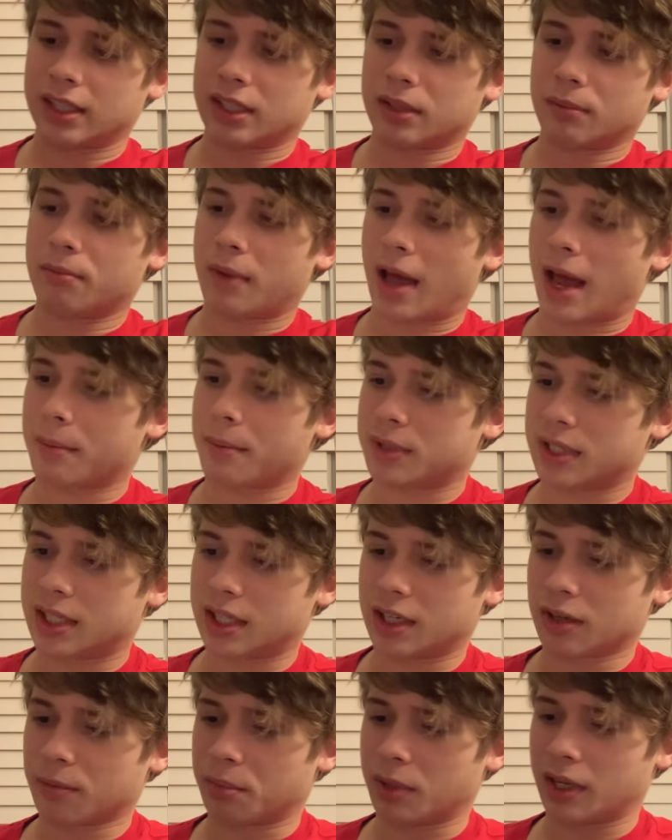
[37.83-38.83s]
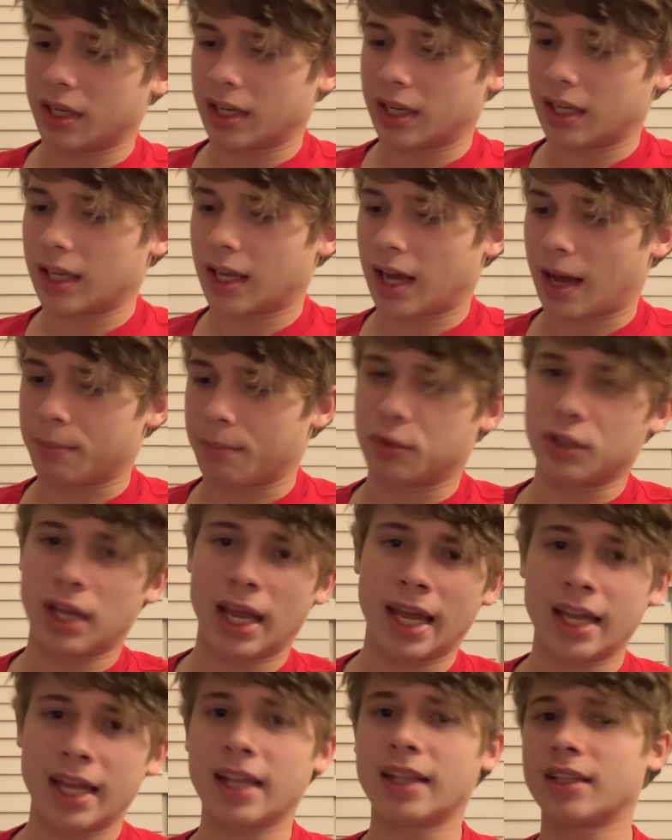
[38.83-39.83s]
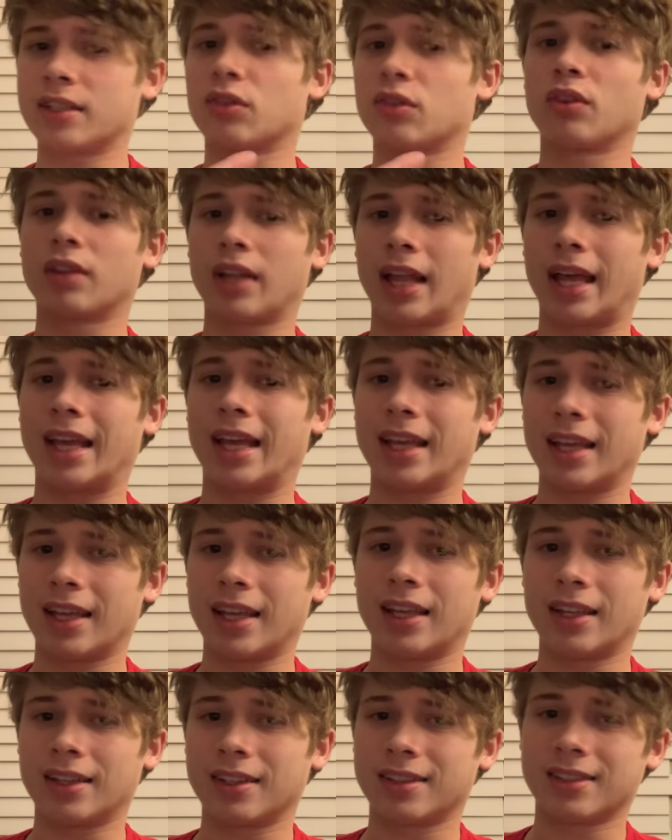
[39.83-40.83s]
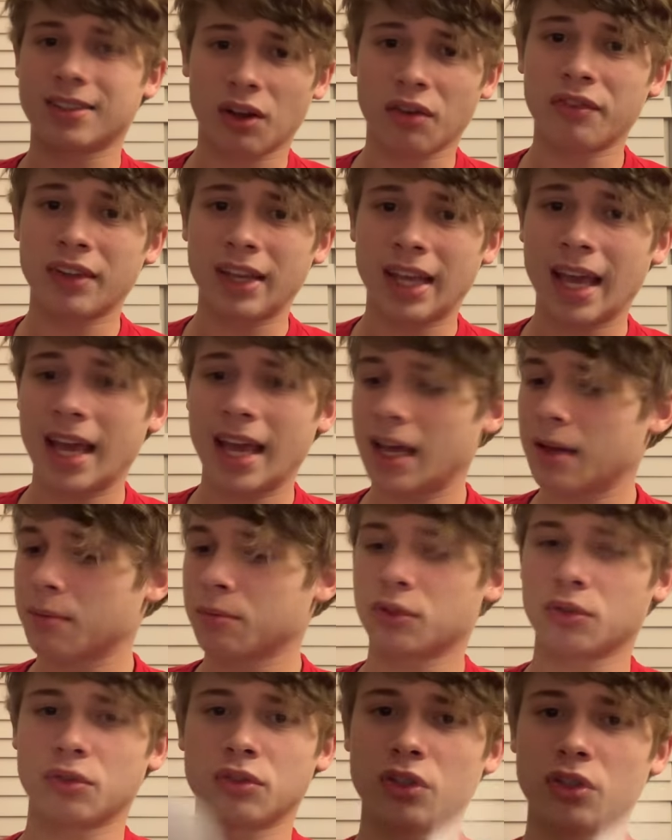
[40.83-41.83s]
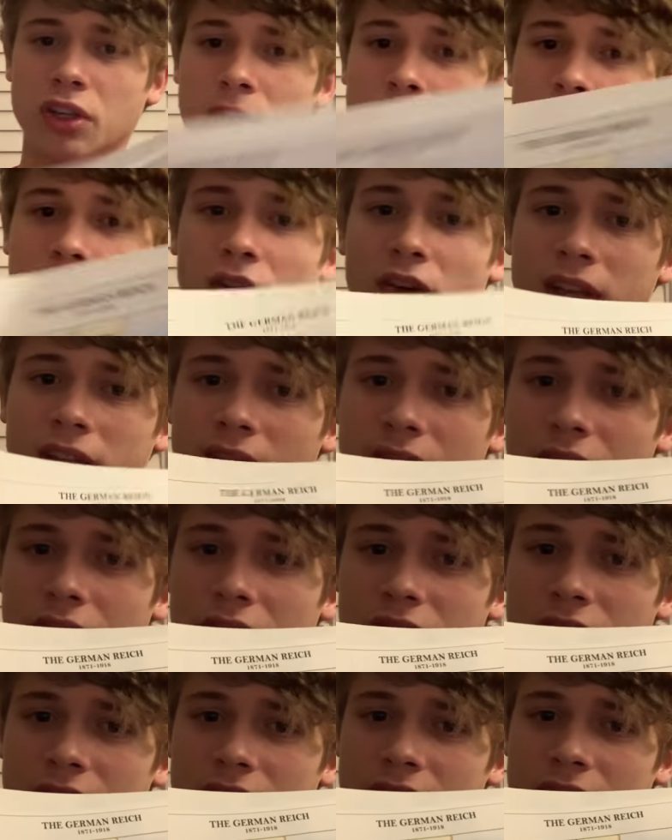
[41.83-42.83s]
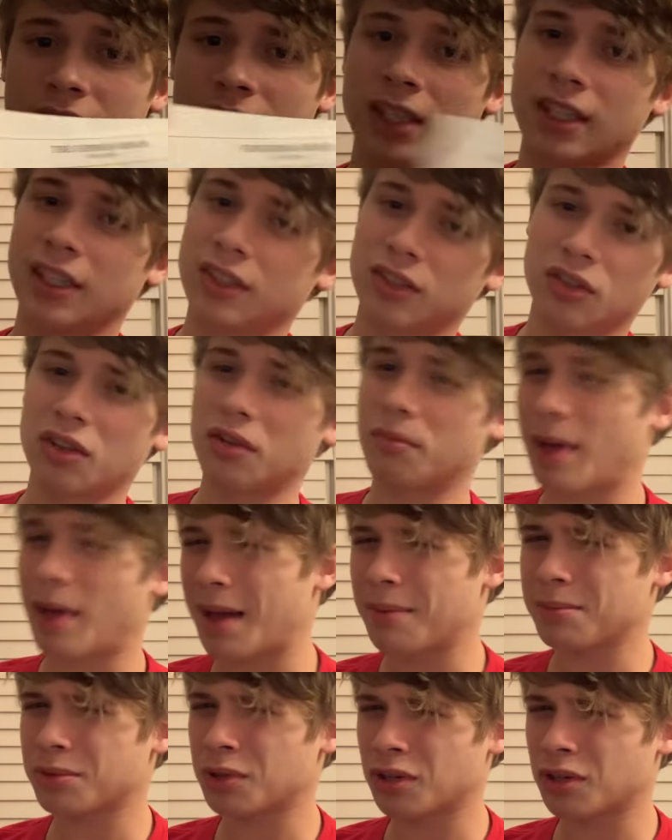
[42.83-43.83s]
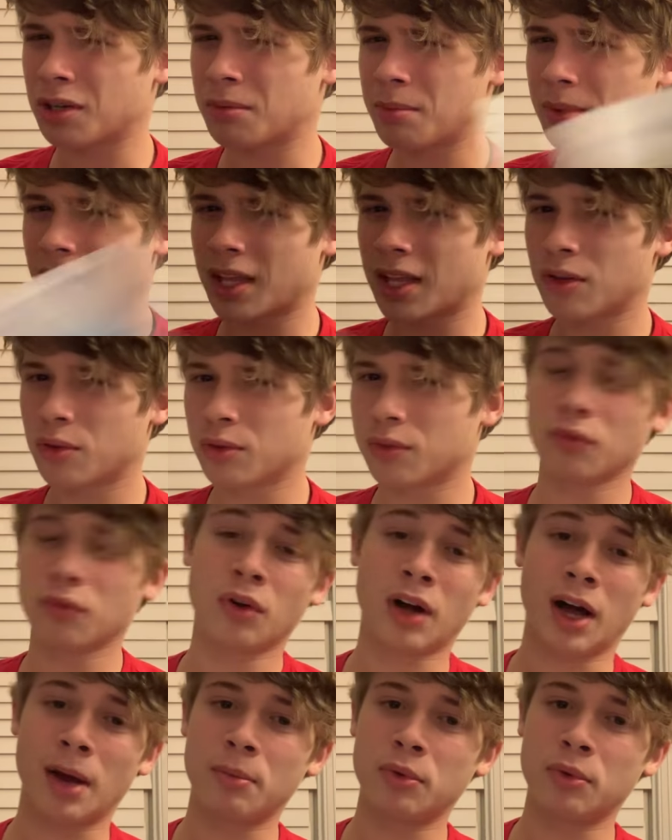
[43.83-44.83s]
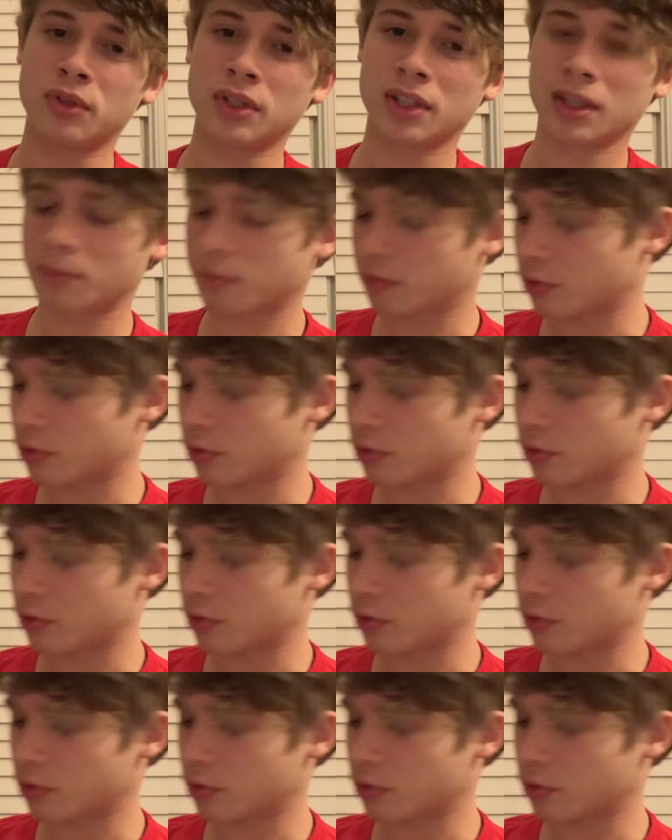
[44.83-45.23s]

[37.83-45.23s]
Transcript: some maps here, but I'm taking this on like selfie cam, so it's going to be all inversed, so the maps aren't going to be that useful. I'm using them